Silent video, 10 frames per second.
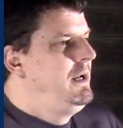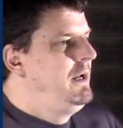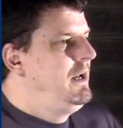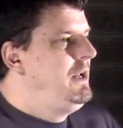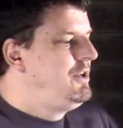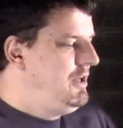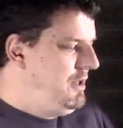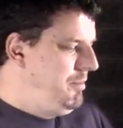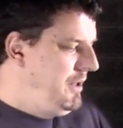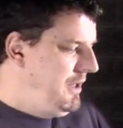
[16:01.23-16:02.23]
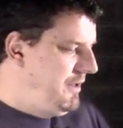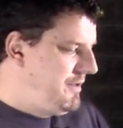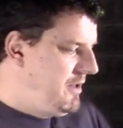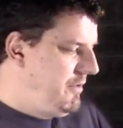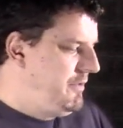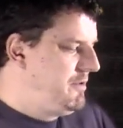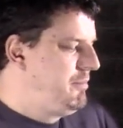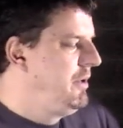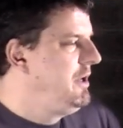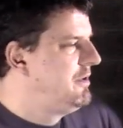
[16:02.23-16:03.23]
And HTTP itself is a
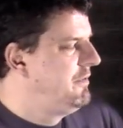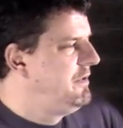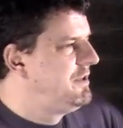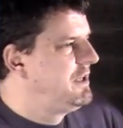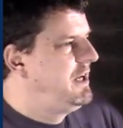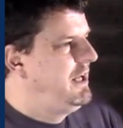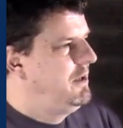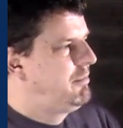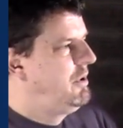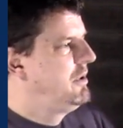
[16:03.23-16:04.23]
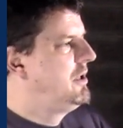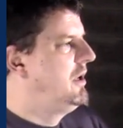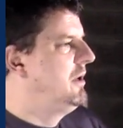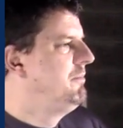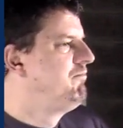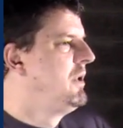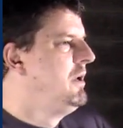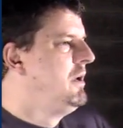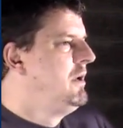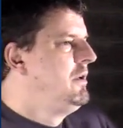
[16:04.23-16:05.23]
pretty sophisticated protocol.
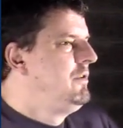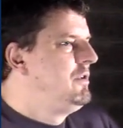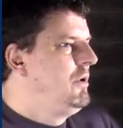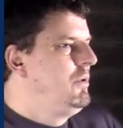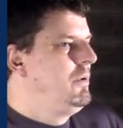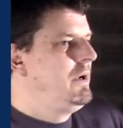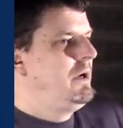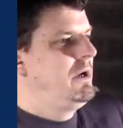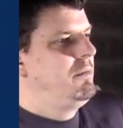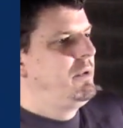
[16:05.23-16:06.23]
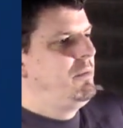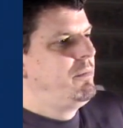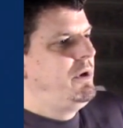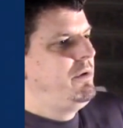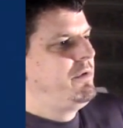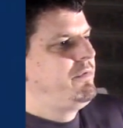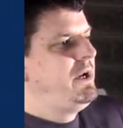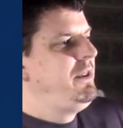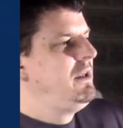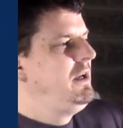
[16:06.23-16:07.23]
So, uh, but, but the
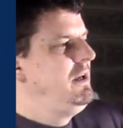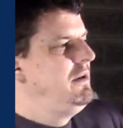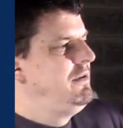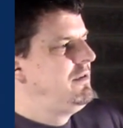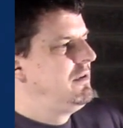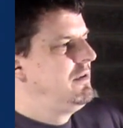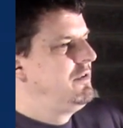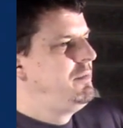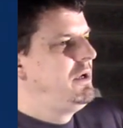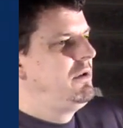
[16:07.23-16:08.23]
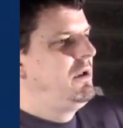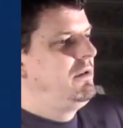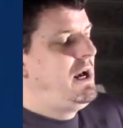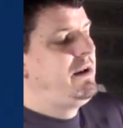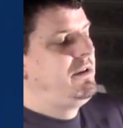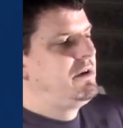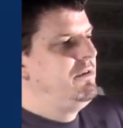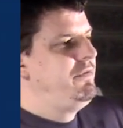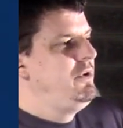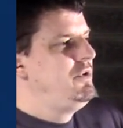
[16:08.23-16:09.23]
funny thing is, there's been a, a lot of the
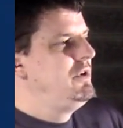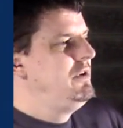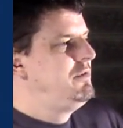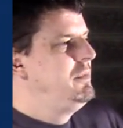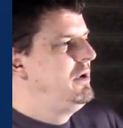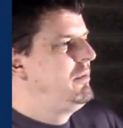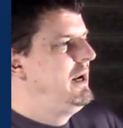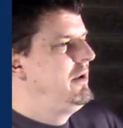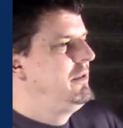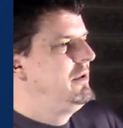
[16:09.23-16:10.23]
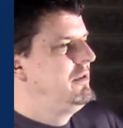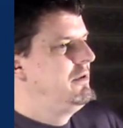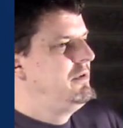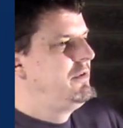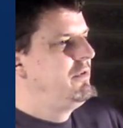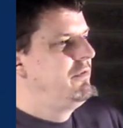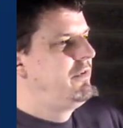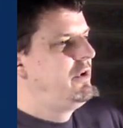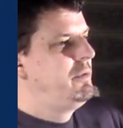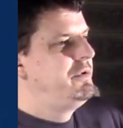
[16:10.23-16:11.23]
confusion has been around the, the different
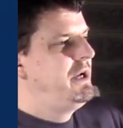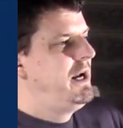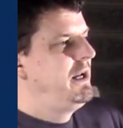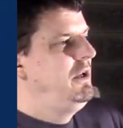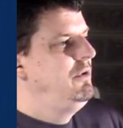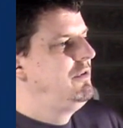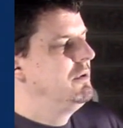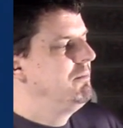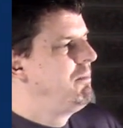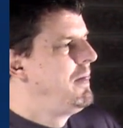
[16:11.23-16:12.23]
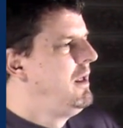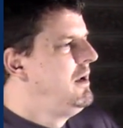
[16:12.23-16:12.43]
verbs and how to use them.